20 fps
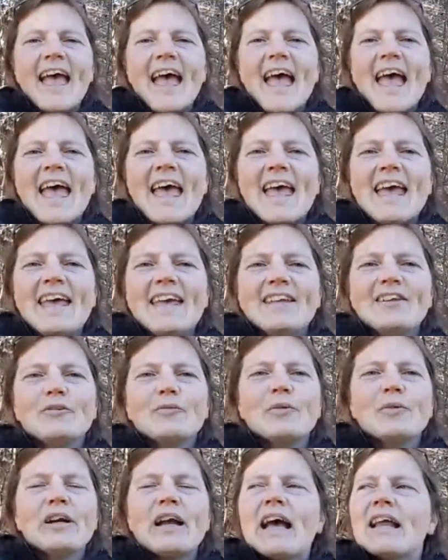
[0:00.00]
And
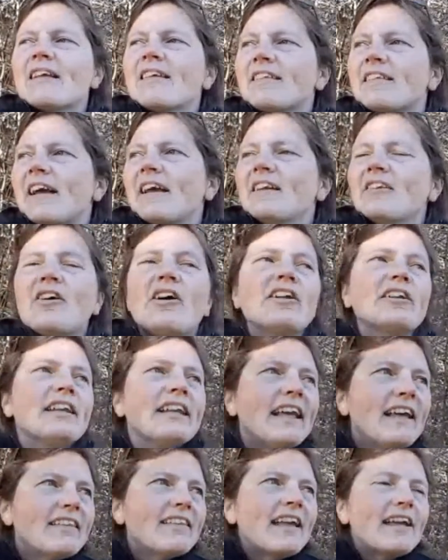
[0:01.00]
we're at a site called
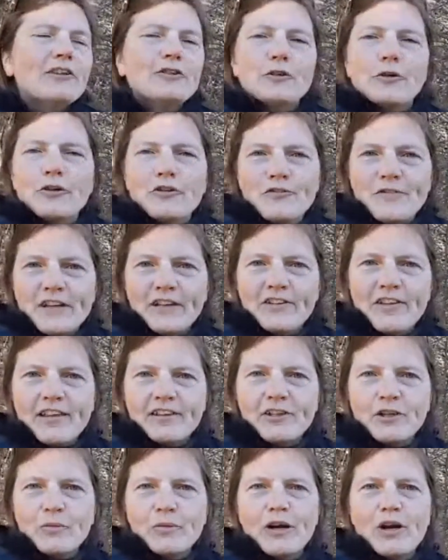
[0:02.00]
Lake St. George Field
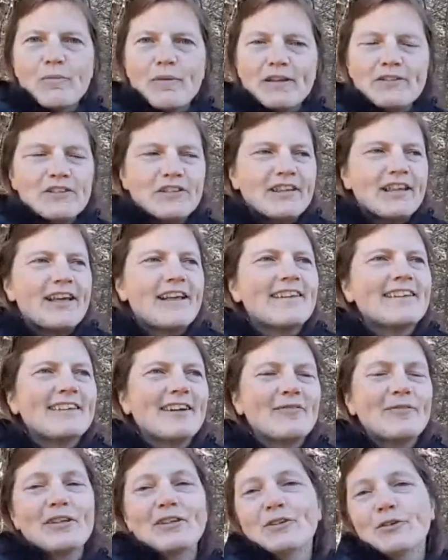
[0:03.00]
Center, where I mentioned that
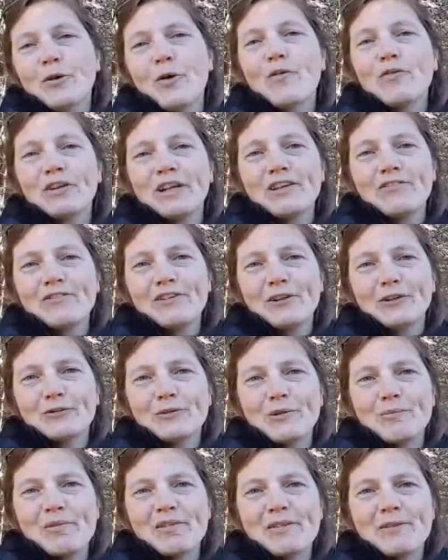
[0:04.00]
we do overnight field
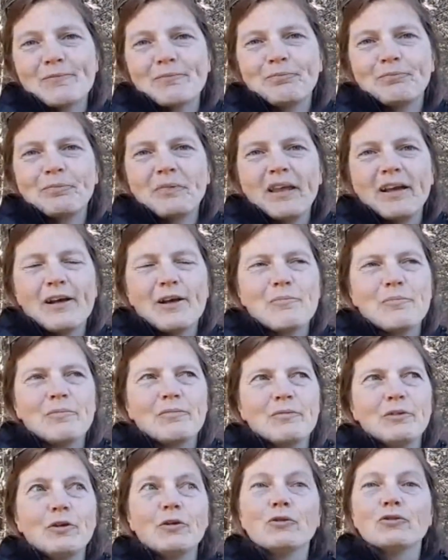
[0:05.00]
trips.
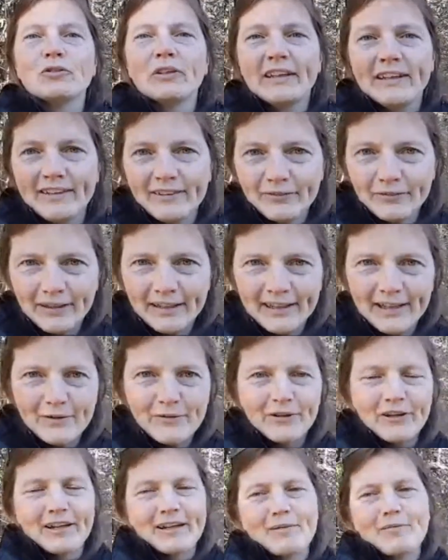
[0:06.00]
Usually, right now we're
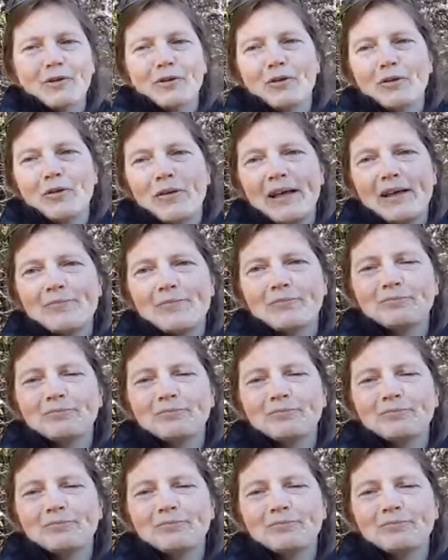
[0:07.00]
not able to do that.